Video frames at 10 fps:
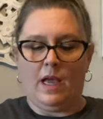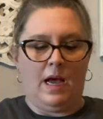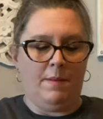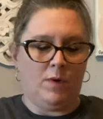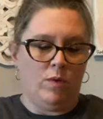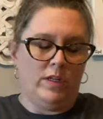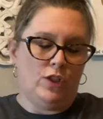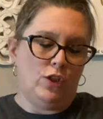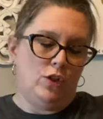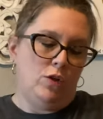I'm going
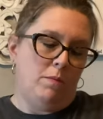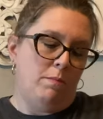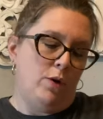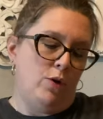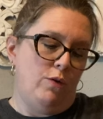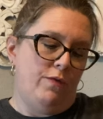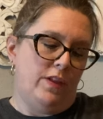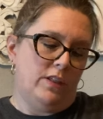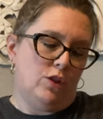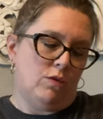to move
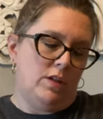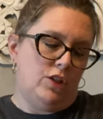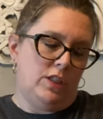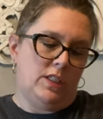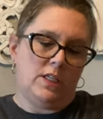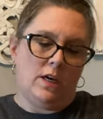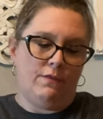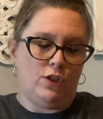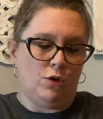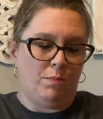the scrunchy
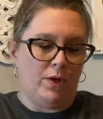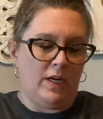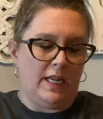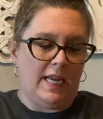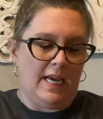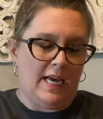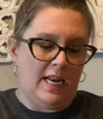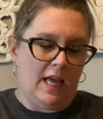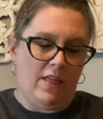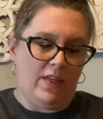stuff to put
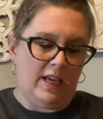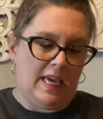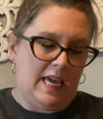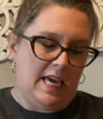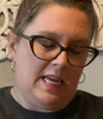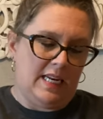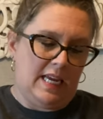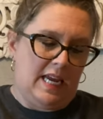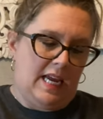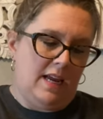in the
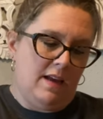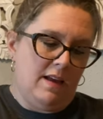candy.